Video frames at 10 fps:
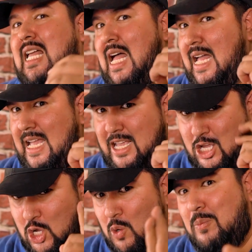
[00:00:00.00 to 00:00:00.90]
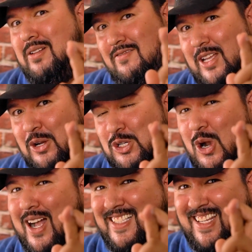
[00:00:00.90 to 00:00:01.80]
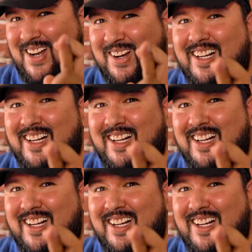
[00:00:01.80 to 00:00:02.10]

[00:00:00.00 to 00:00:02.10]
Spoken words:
I hope. Fingers crossed here.